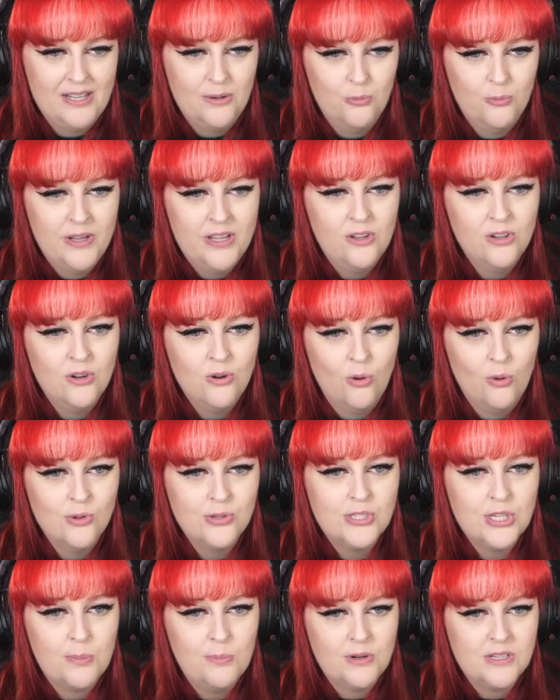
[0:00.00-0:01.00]
We could
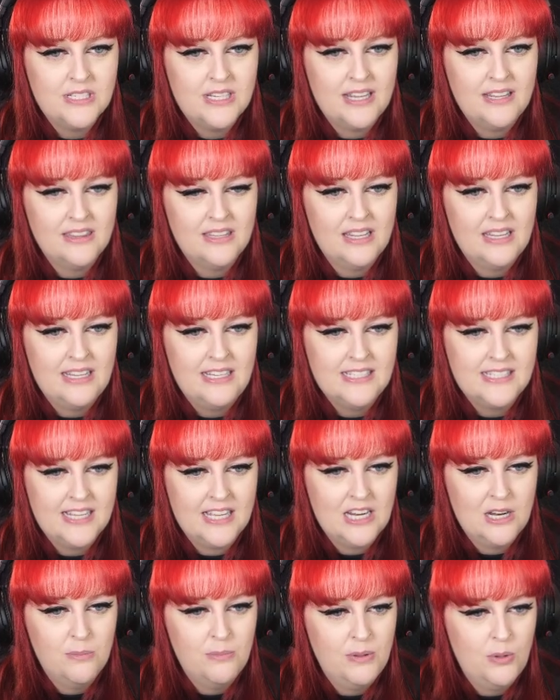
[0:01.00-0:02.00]
also pretend that he's
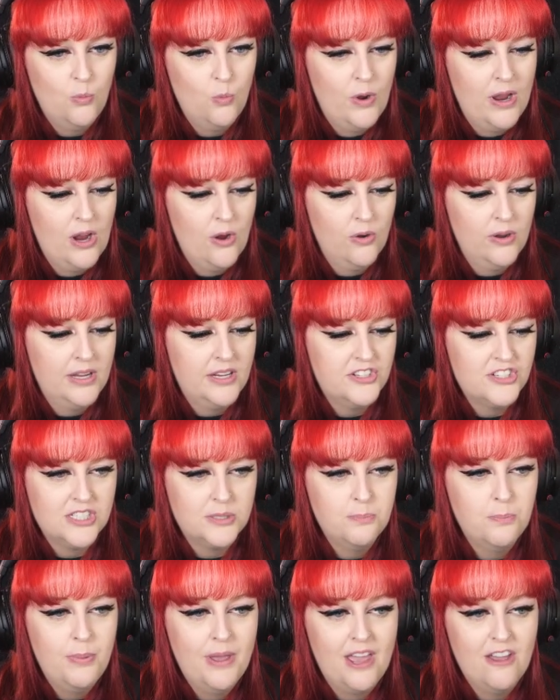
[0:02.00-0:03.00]
going to be wearing
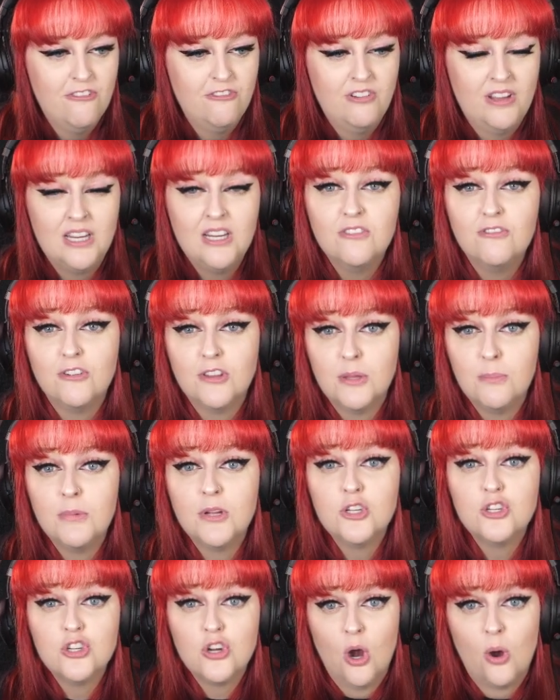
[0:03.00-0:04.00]
just bare feet for the
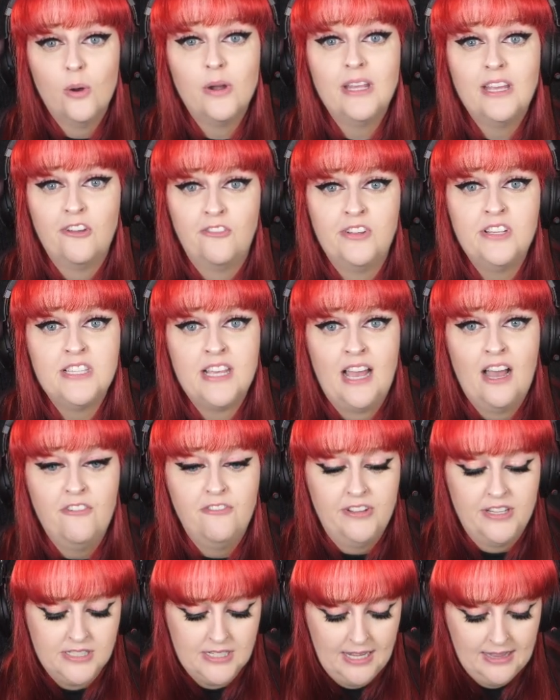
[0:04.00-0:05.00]
majority of his
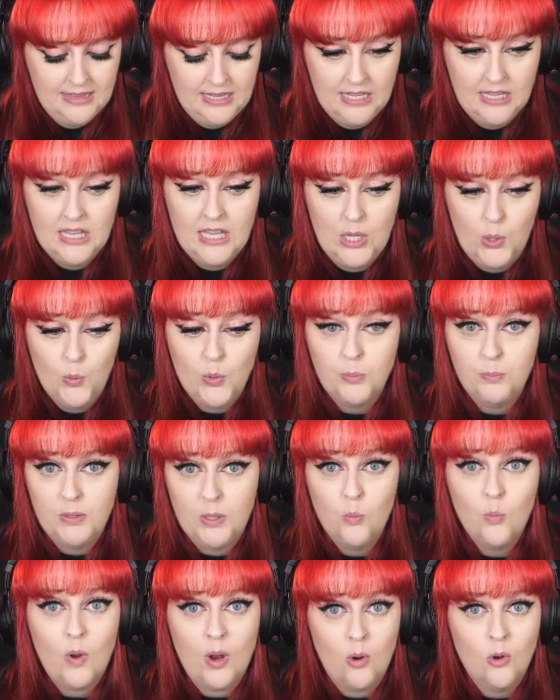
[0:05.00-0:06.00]
outfits. I think he would
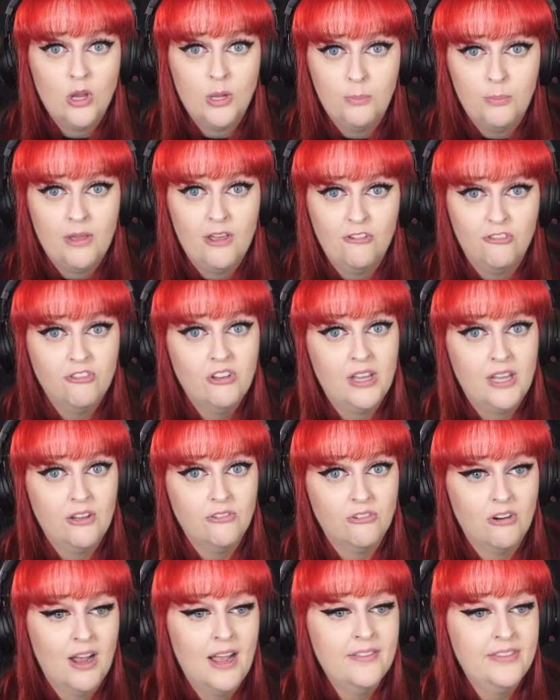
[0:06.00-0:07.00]
be wearing bare
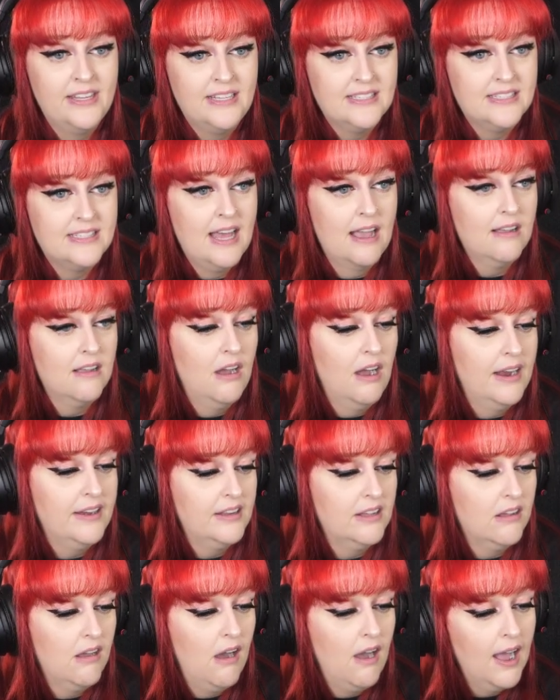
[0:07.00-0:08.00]
feet, right? He's that
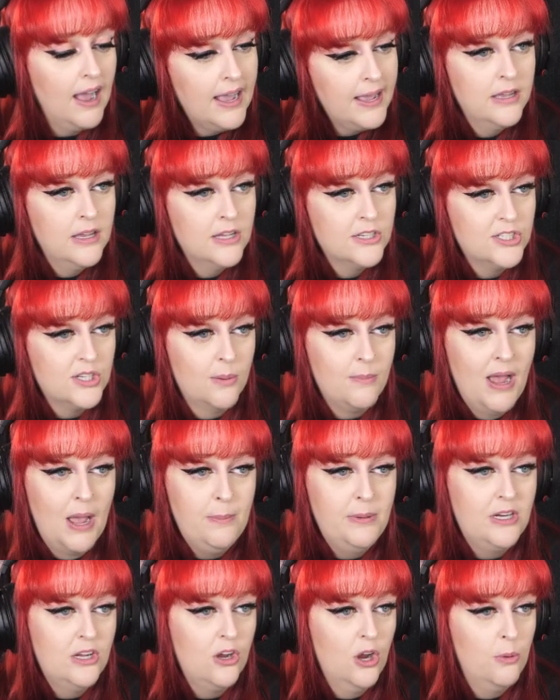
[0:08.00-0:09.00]
kind of guy. So I'm
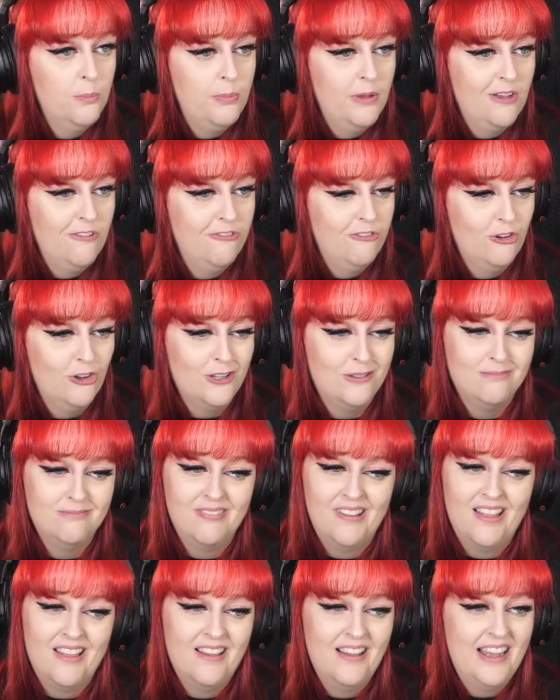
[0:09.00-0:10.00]
happy to go barefoot.
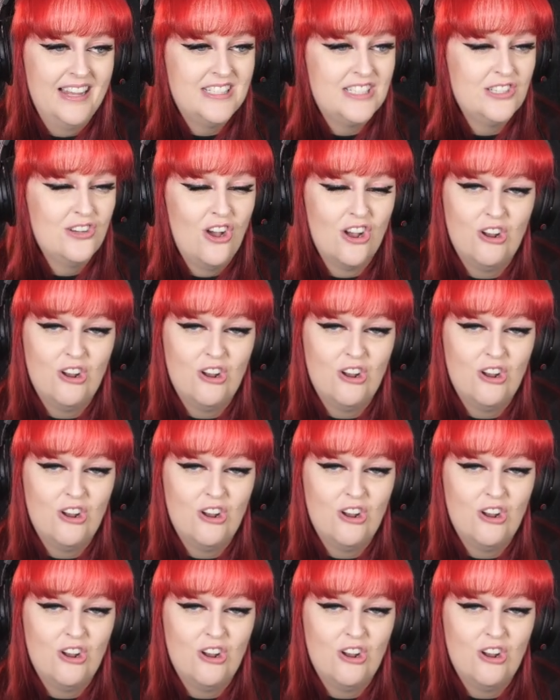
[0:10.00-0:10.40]
It's not